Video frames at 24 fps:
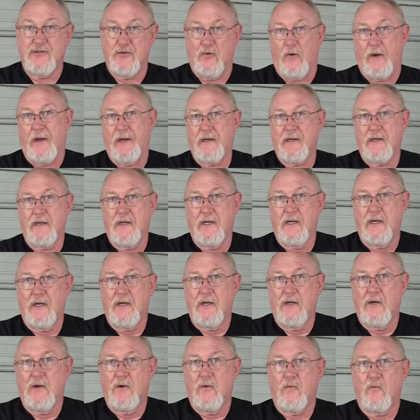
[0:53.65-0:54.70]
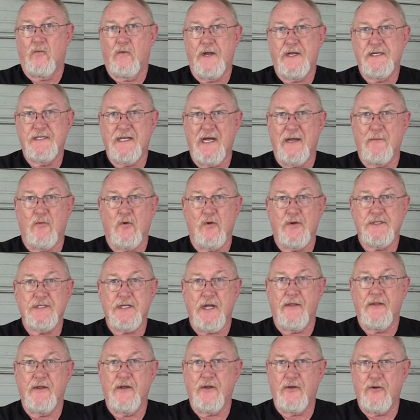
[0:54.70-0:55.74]
joint, resembles
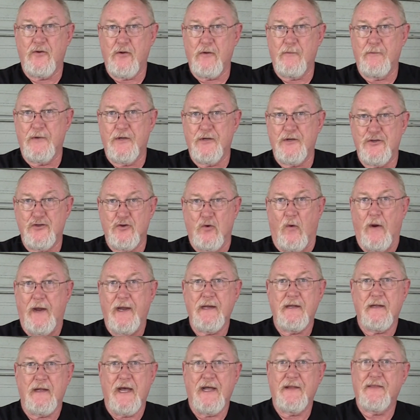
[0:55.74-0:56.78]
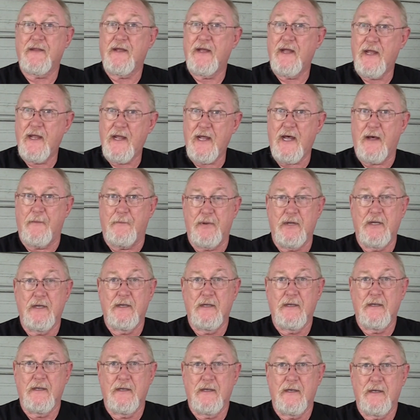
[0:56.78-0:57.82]
the human joint at the hip,
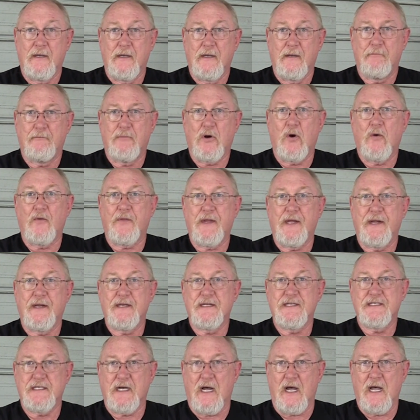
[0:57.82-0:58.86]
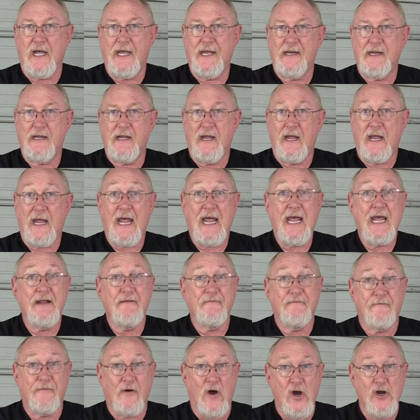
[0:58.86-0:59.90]
both in design
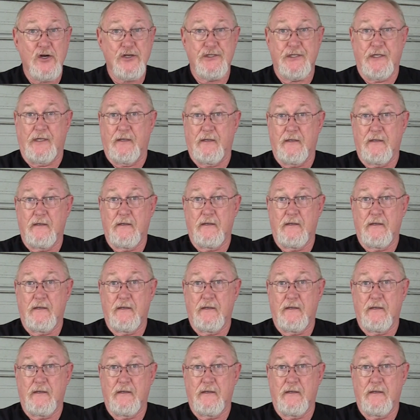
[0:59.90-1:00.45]
and function.